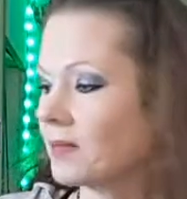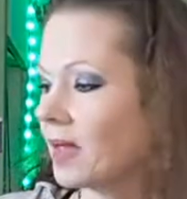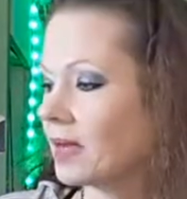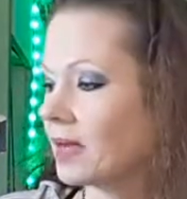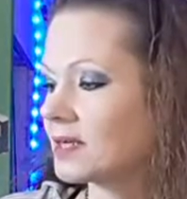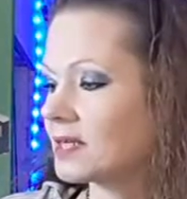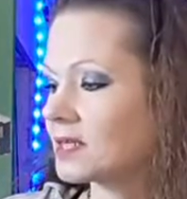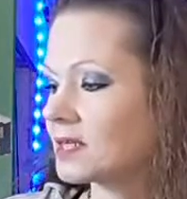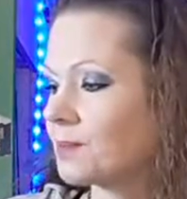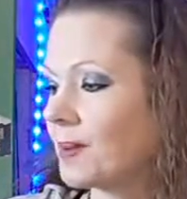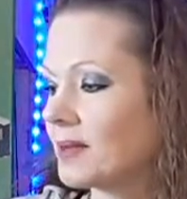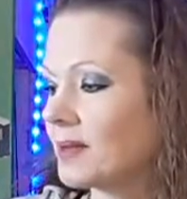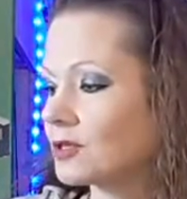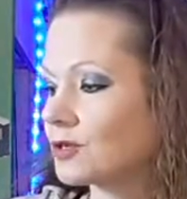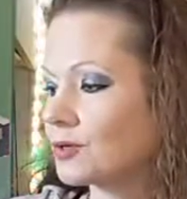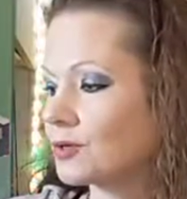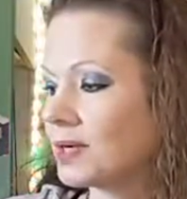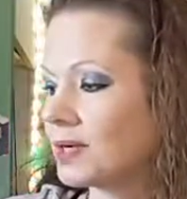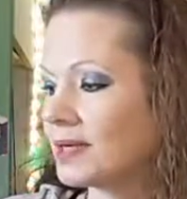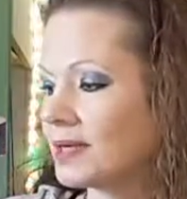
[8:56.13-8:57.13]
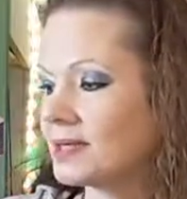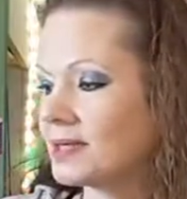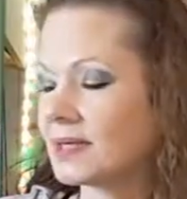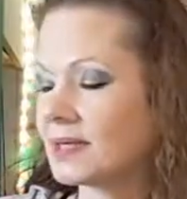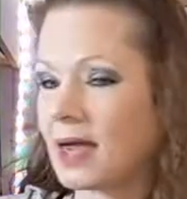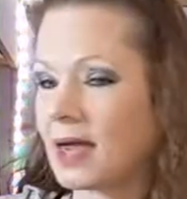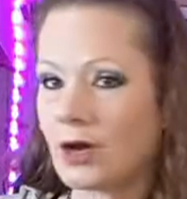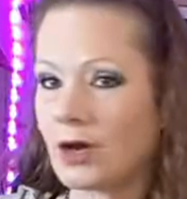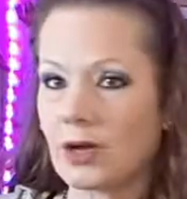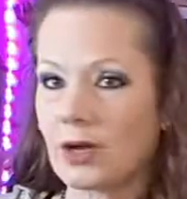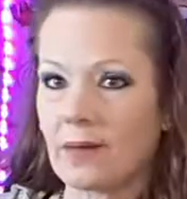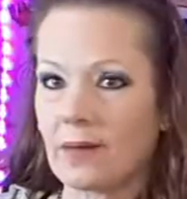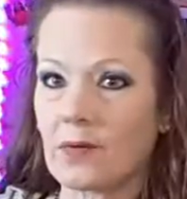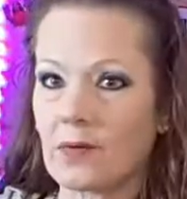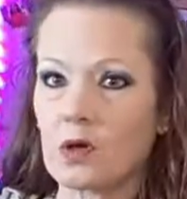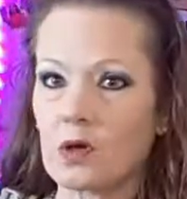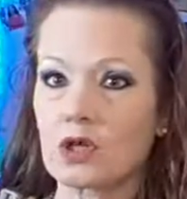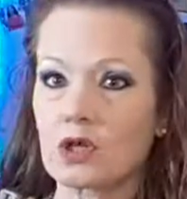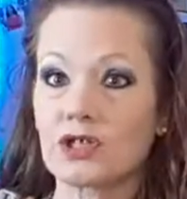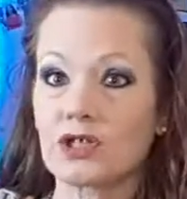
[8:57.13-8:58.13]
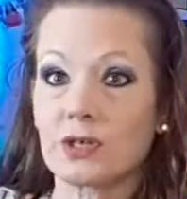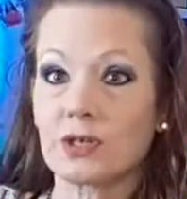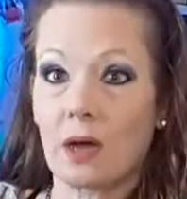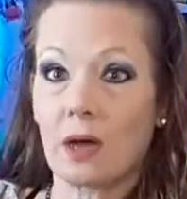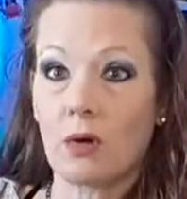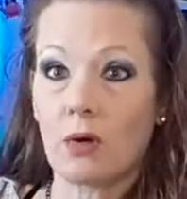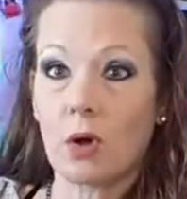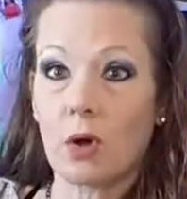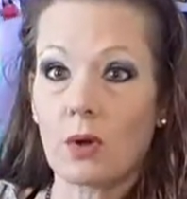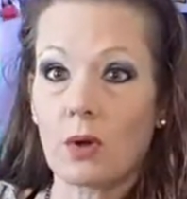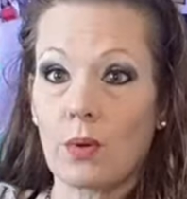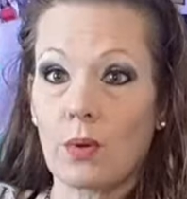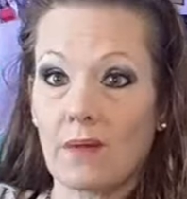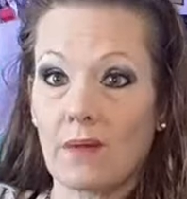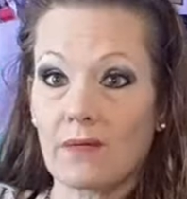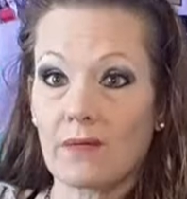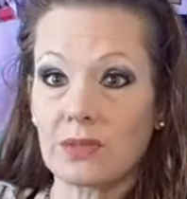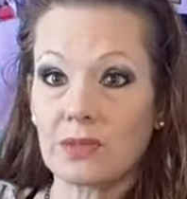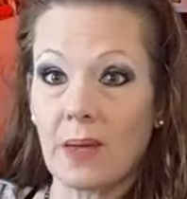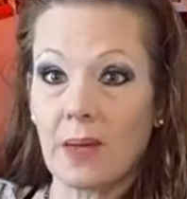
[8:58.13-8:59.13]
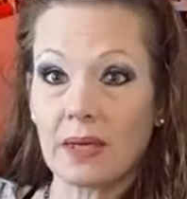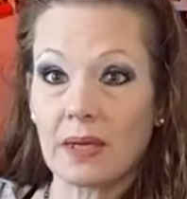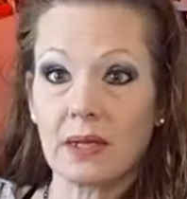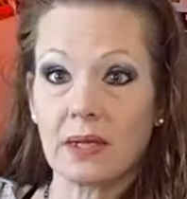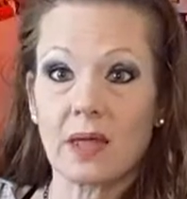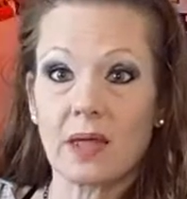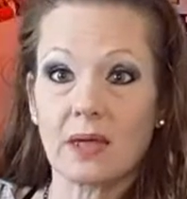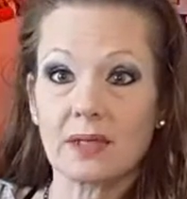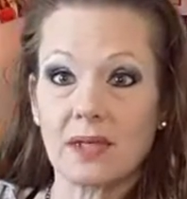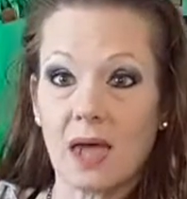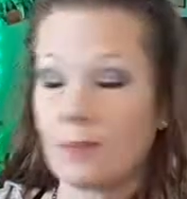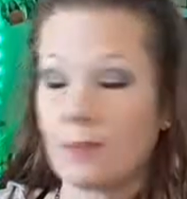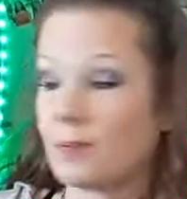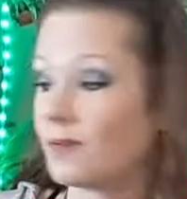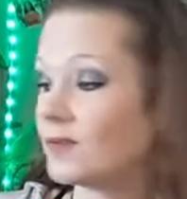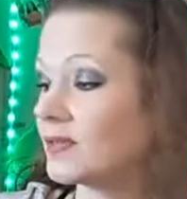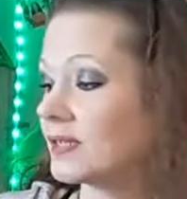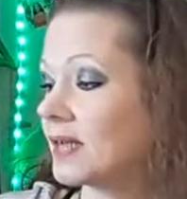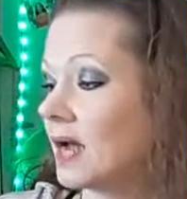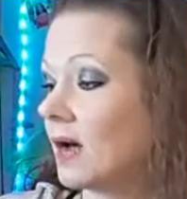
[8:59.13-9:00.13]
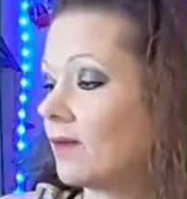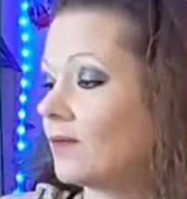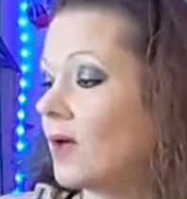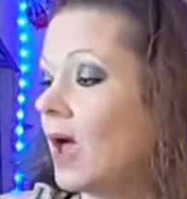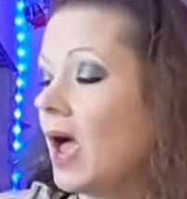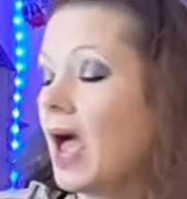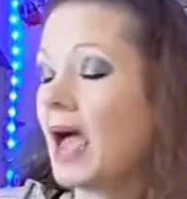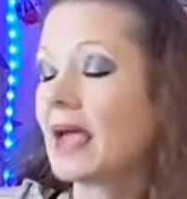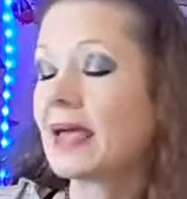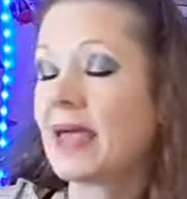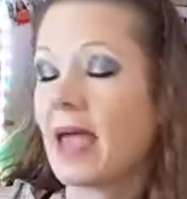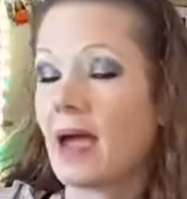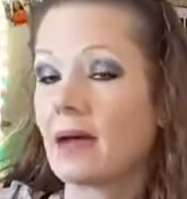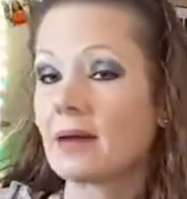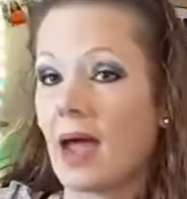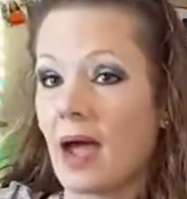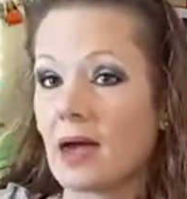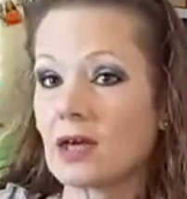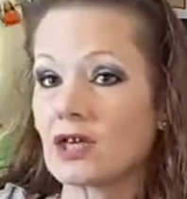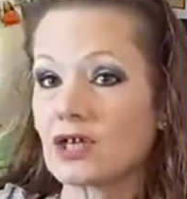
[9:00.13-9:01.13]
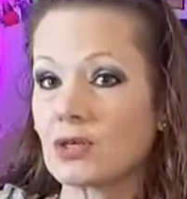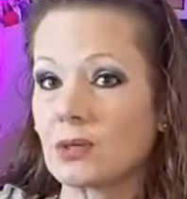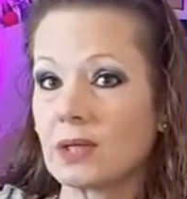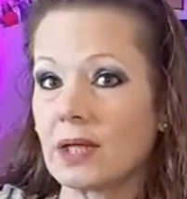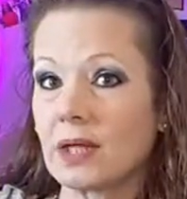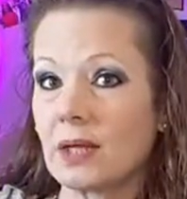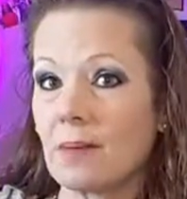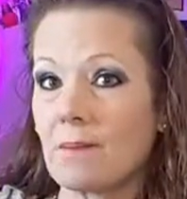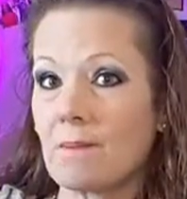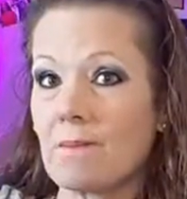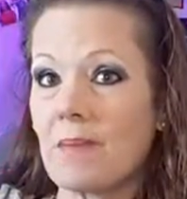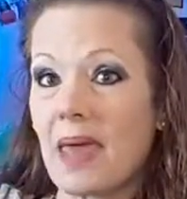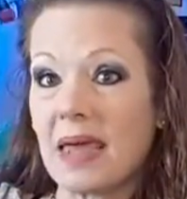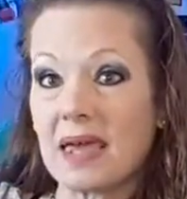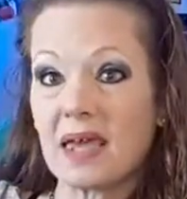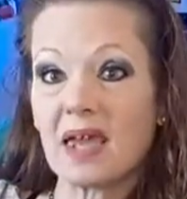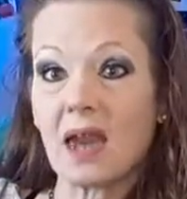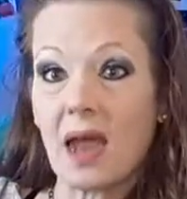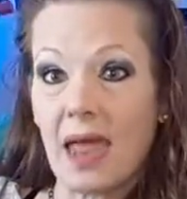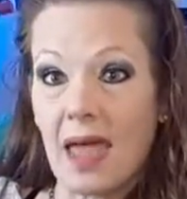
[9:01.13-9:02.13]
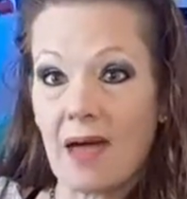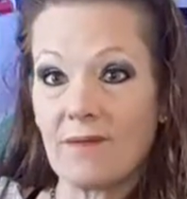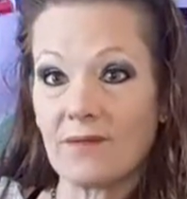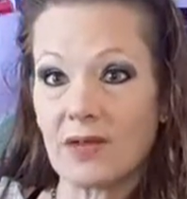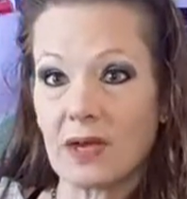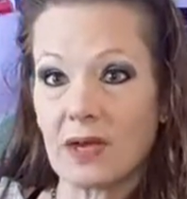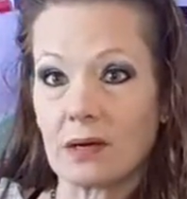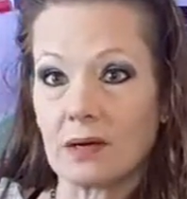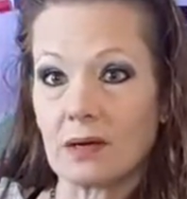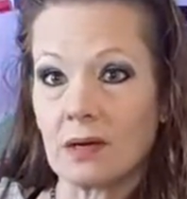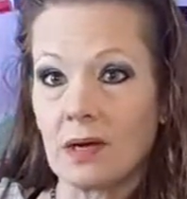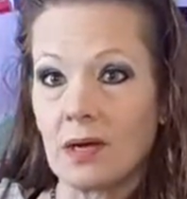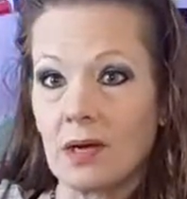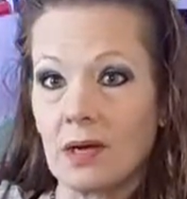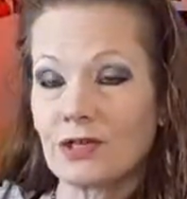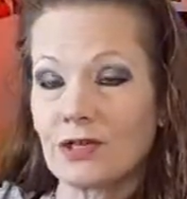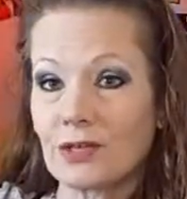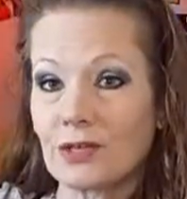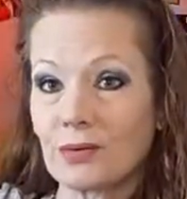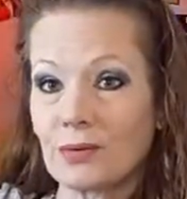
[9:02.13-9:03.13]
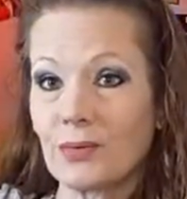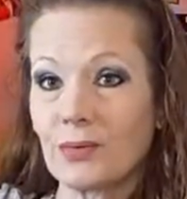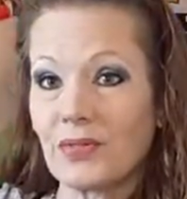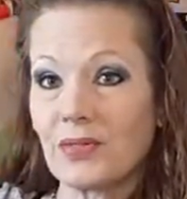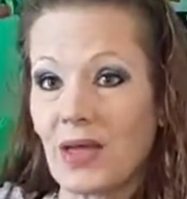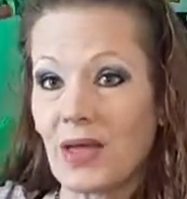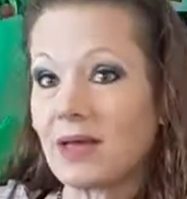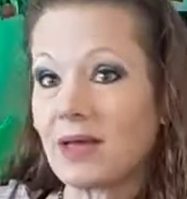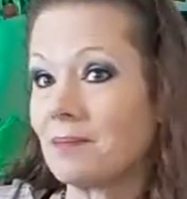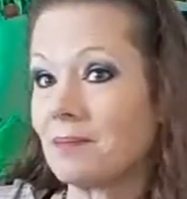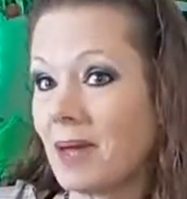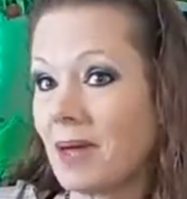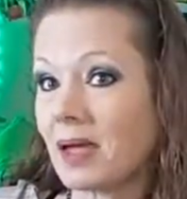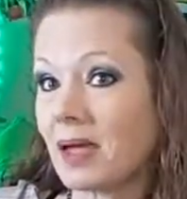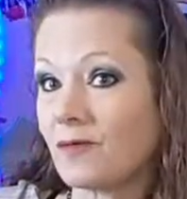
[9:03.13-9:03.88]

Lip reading: dispensaries, caregivers, or whoever's making that type of stuff can actually make it heavier so that they can make a